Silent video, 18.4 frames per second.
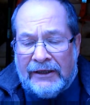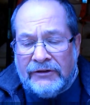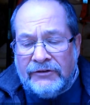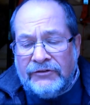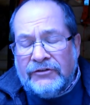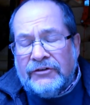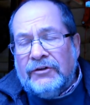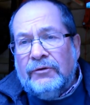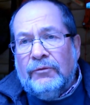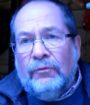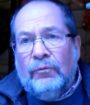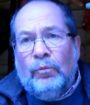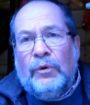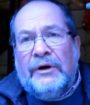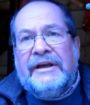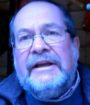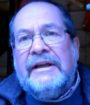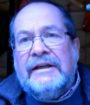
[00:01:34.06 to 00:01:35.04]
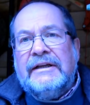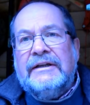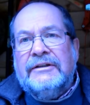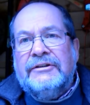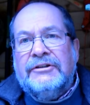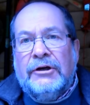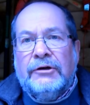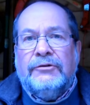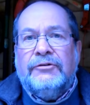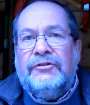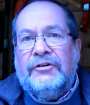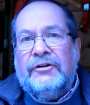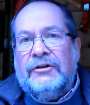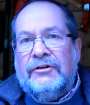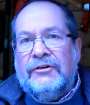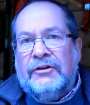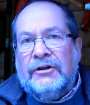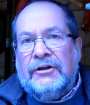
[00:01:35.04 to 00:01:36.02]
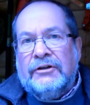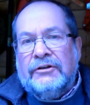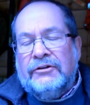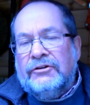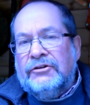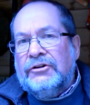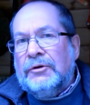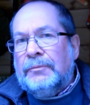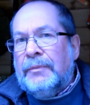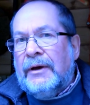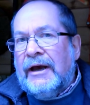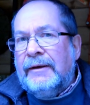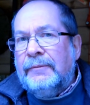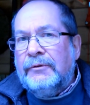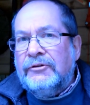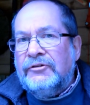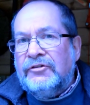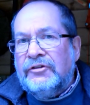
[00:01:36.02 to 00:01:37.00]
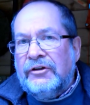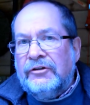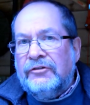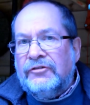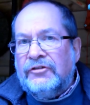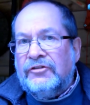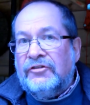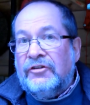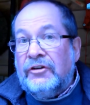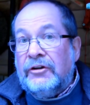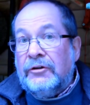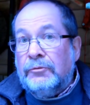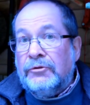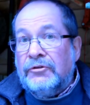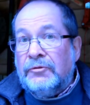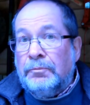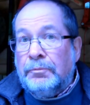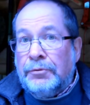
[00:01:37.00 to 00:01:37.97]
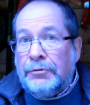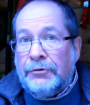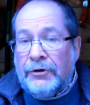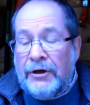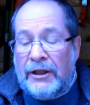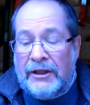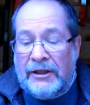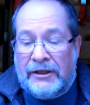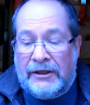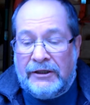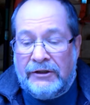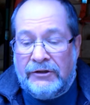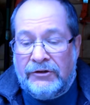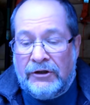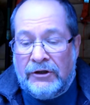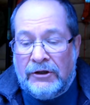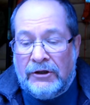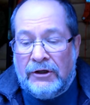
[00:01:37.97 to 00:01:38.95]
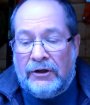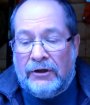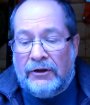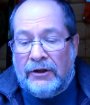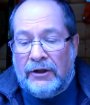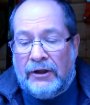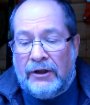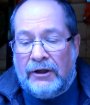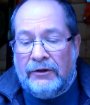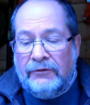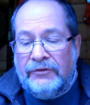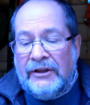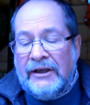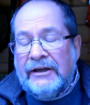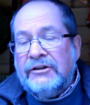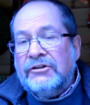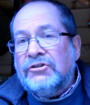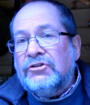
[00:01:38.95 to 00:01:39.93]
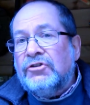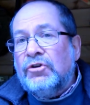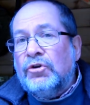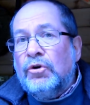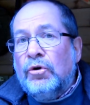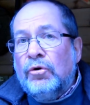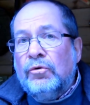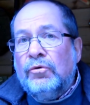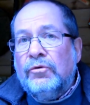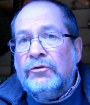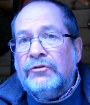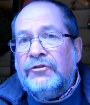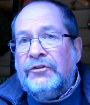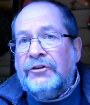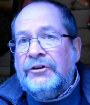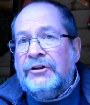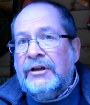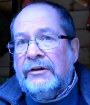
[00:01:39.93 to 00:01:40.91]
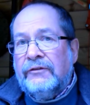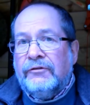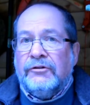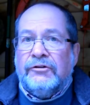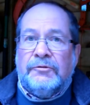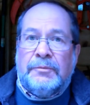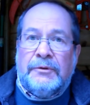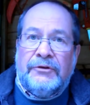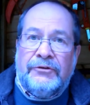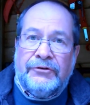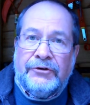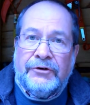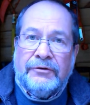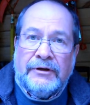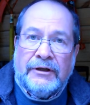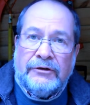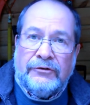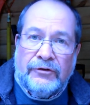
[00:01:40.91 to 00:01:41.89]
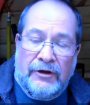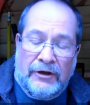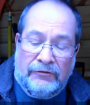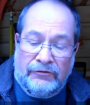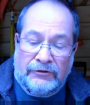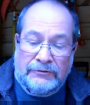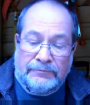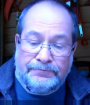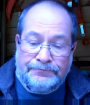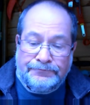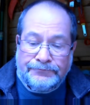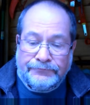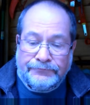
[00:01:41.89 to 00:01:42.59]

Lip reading: and we noted that the Bible tells us that it was pride that caused the devil to be thrown out of heaven.